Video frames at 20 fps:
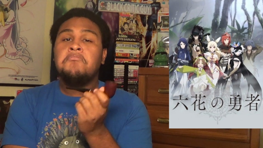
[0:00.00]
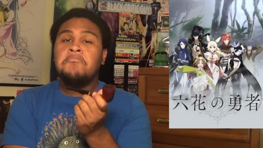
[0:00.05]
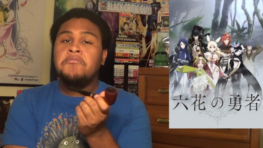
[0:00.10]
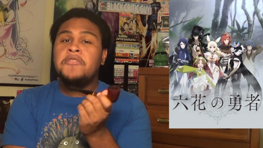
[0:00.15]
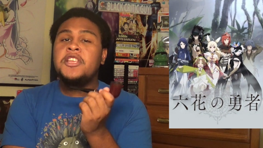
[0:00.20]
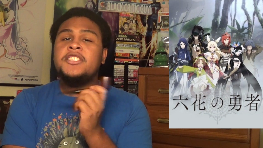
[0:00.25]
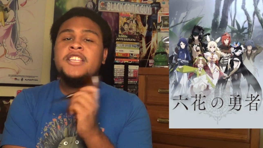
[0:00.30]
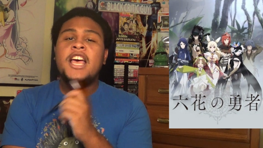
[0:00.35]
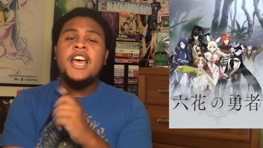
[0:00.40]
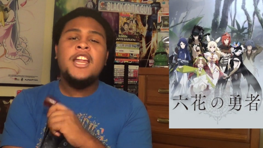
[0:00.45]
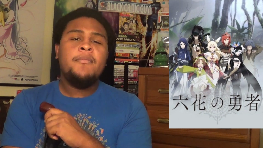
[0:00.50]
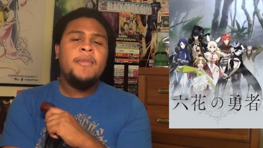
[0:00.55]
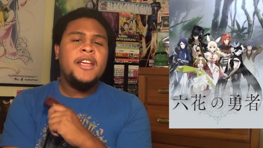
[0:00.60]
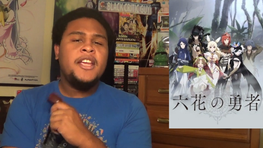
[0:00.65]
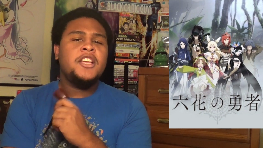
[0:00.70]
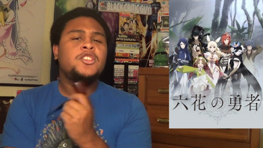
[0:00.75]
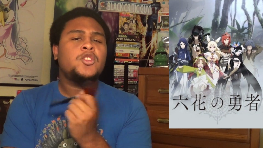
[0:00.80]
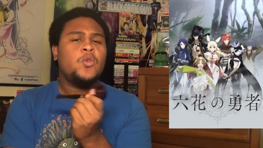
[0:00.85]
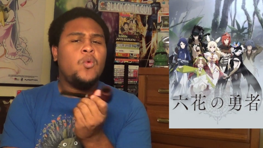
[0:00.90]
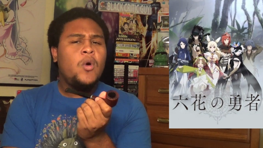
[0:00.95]
this anime
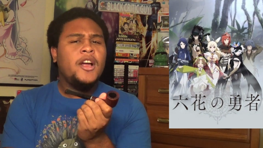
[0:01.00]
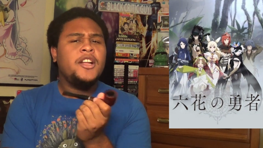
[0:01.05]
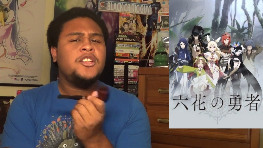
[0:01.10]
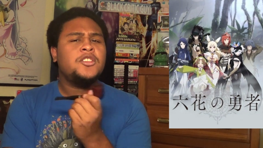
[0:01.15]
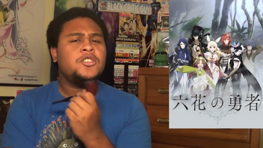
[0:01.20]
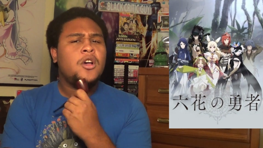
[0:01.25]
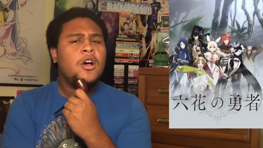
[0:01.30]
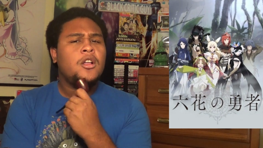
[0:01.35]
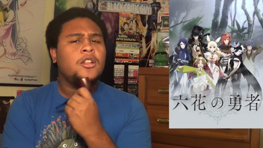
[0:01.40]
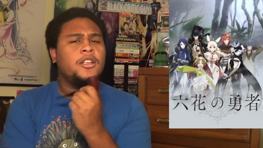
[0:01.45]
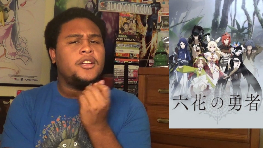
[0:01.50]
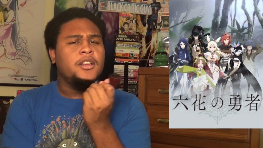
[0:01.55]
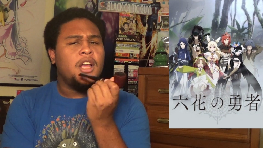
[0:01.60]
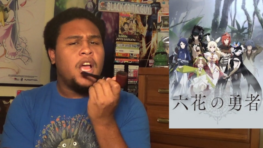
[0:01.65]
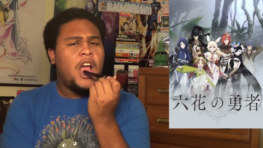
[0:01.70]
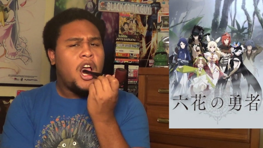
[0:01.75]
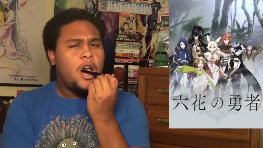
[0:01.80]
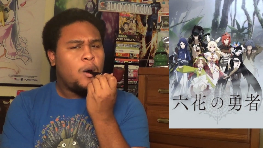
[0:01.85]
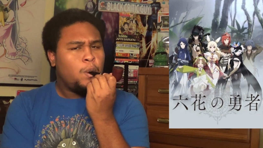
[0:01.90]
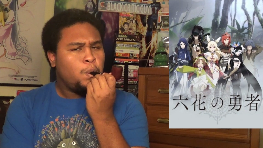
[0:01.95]
is quite solid.
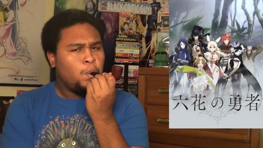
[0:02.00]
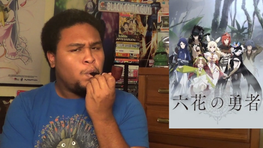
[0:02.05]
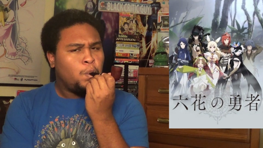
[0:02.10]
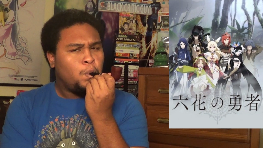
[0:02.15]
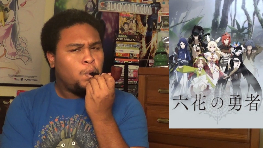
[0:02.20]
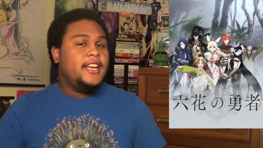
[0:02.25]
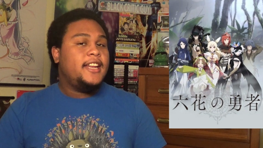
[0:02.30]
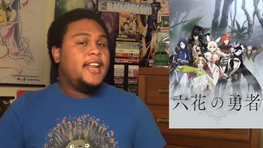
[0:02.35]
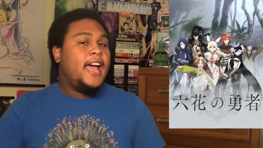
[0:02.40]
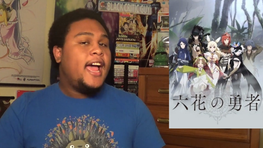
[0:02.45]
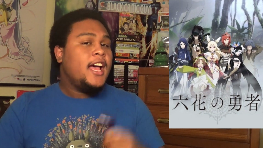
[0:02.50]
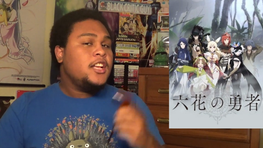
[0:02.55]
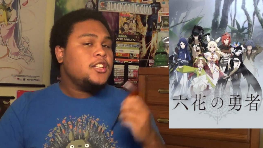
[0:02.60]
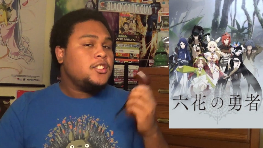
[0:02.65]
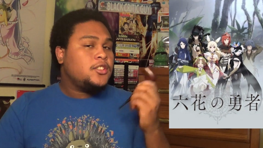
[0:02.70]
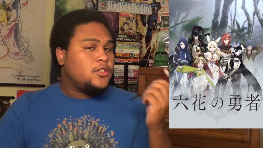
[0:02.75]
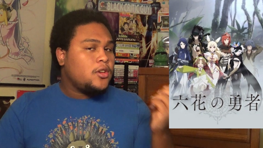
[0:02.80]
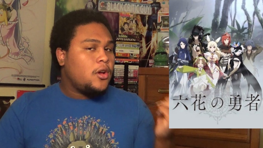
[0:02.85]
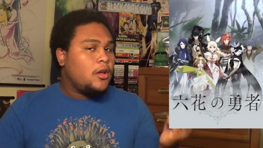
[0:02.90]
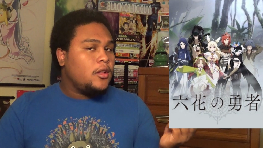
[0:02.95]
It
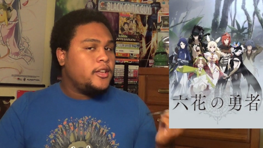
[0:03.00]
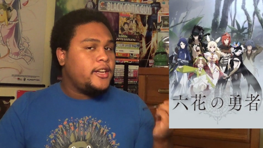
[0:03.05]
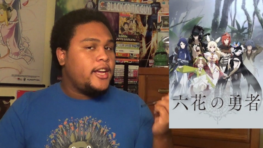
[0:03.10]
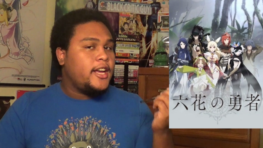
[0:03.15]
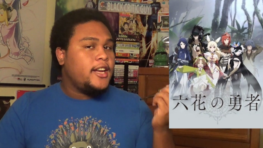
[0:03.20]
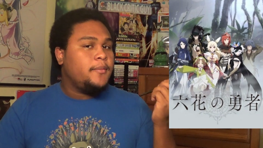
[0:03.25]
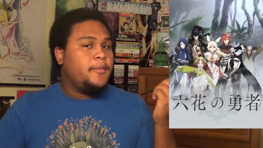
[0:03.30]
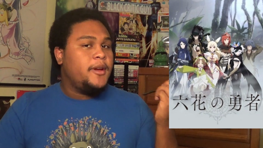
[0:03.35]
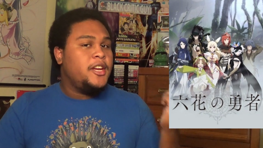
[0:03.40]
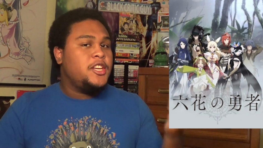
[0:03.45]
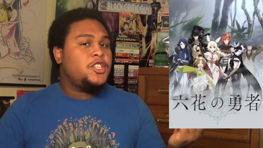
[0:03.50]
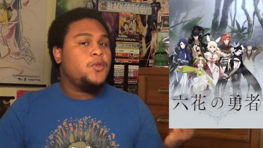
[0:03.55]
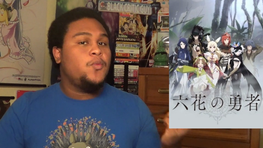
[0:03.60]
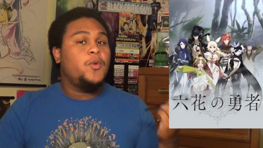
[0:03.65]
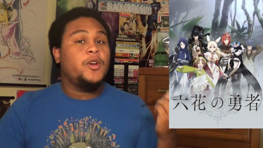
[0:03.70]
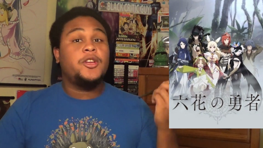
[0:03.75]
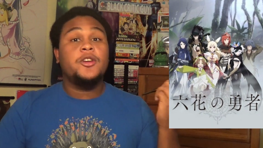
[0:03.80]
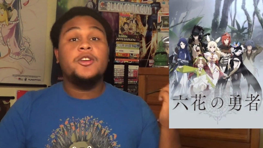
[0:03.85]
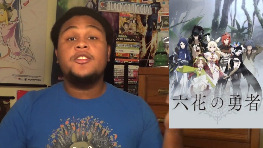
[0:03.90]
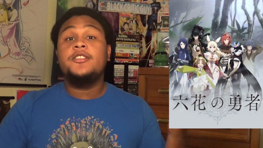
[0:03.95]
has solid animation
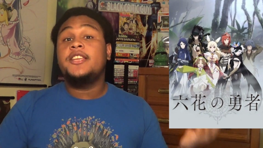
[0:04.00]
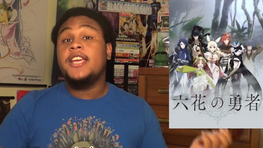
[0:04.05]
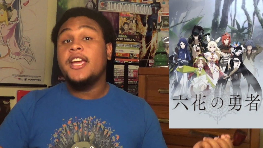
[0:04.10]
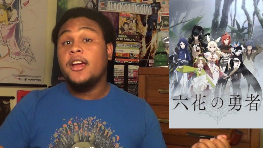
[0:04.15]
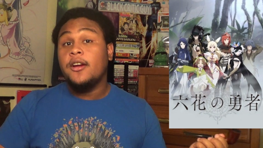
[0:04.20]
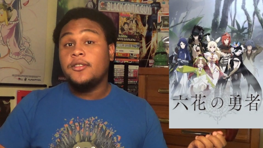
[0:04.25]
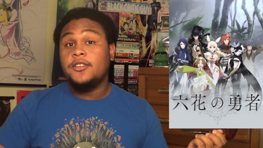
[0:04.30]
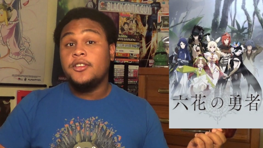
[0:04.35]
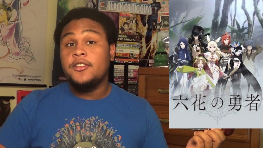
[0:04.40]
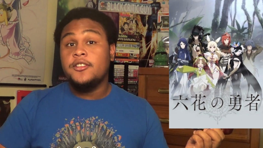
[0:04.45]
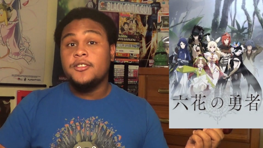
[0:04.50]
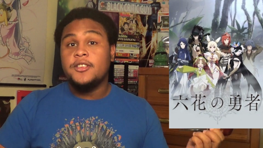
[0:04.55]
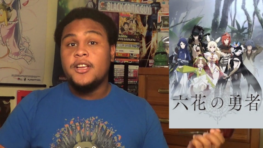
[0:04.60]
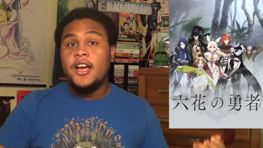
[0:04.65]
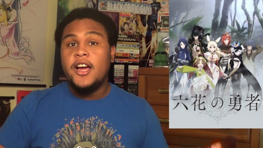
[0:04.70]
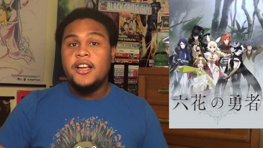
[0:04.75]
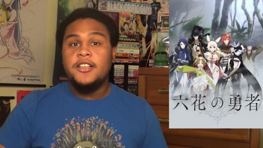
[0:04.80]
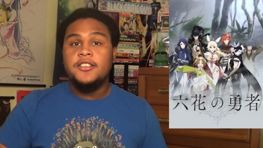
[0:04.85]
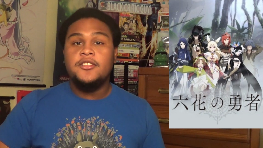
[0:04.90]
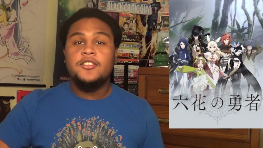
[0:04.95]
with good character
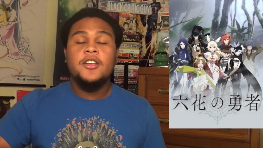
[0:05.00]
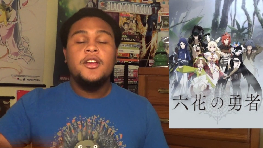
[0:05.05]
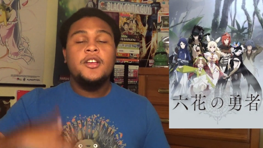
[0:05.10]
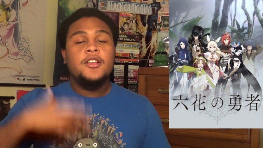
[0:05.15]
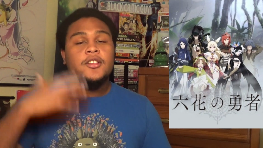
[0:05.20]
designs,